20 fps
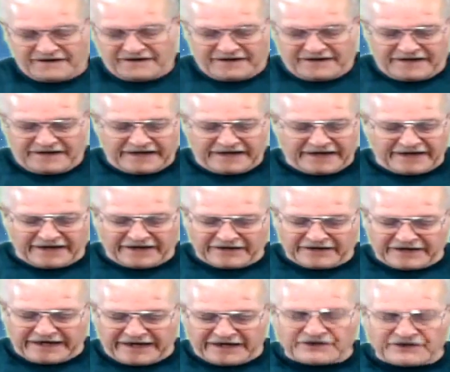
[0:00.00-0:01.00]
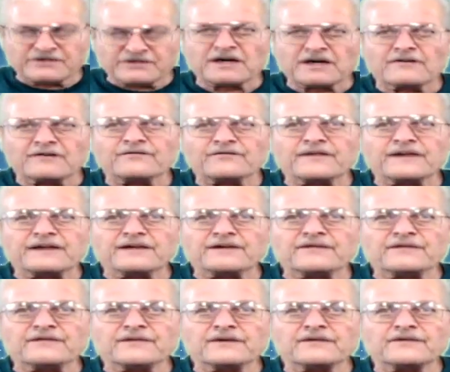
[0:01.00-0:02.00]
in each of
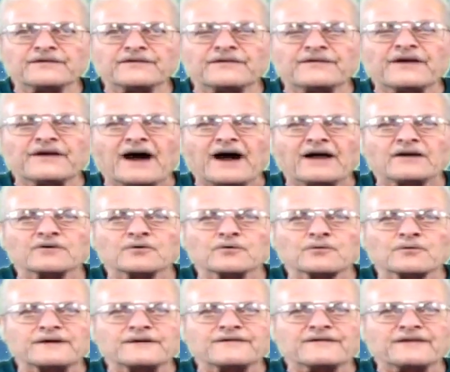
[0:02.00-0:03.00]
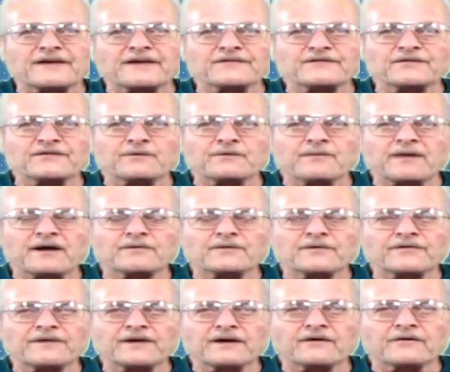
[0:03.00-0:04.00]
these dot recesses you made with
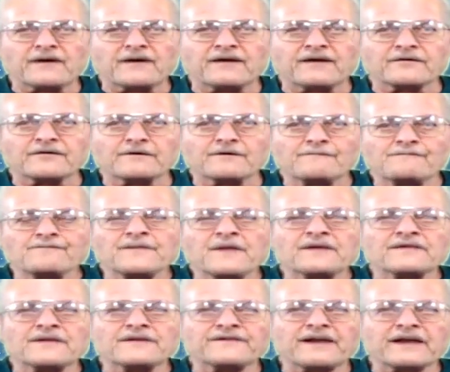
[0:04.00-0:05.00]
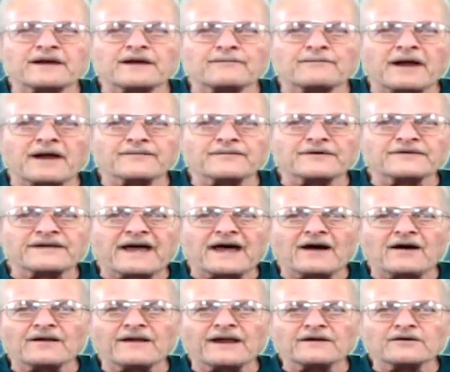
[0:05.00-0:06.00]
the engraver. Then take a paper
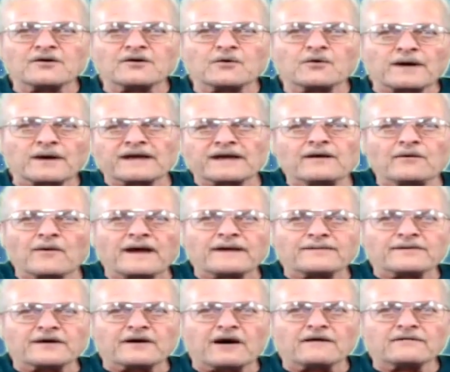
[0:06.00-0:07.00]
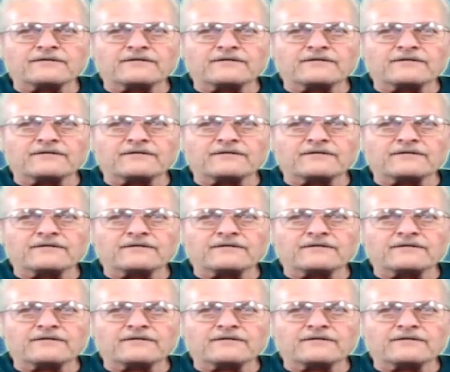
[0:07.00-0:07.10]
towel and quickly wipe it off.